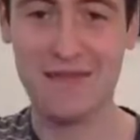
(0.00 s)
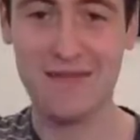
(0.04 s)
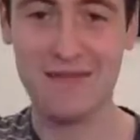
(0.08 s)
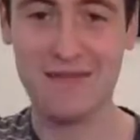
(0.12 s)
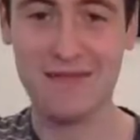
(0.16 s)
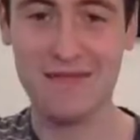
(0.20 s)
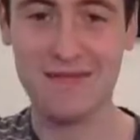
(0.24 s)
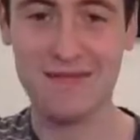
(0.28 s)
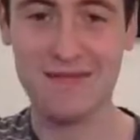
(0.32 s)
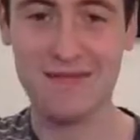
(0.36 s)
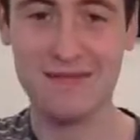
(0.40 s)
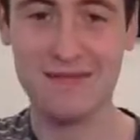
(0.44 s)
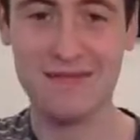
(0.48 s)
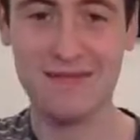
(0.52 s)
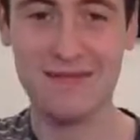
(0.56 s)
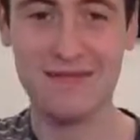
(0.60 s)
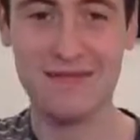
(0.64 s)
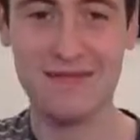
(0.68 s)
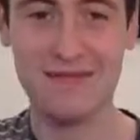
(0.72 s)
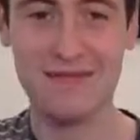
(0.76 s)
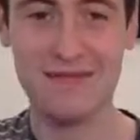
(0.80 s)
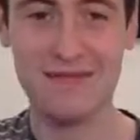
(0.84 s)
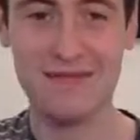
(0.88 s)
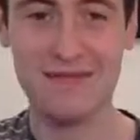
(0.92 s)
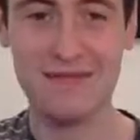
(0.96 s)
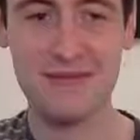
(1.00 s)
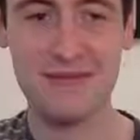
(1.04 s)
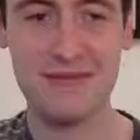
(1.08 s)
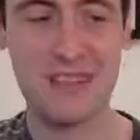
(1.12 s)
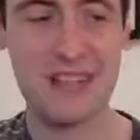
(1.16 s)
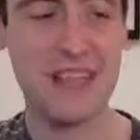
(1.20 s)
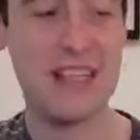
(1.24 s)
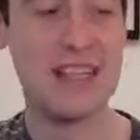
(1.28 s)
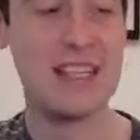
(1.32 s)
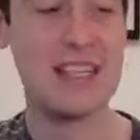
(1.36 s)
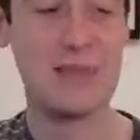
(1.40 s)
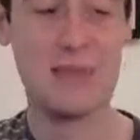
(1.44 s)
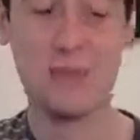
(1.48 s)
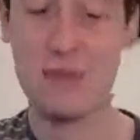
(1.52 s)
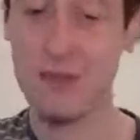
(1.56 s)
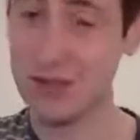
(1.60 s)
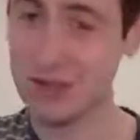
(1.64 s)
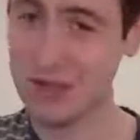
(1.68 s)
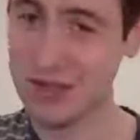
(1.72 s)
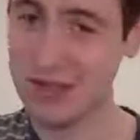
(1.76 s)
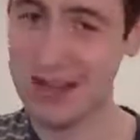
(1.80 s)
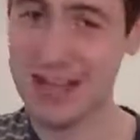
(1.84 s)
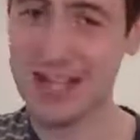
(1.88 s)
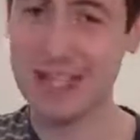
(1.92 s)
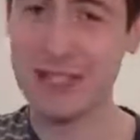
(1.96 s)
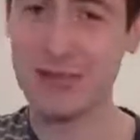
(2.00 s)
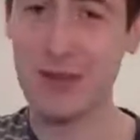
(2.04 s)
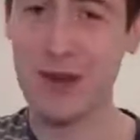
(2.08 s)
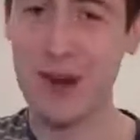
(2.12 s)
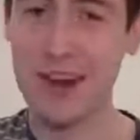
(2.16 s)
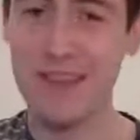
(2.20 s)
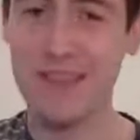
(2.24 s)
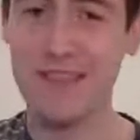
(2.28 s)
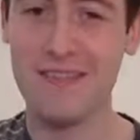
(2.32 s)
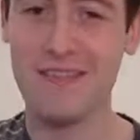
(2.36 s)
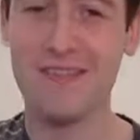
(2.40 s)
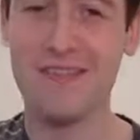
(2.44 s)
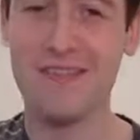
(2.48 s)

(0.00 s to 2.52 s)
You move on to the next fret.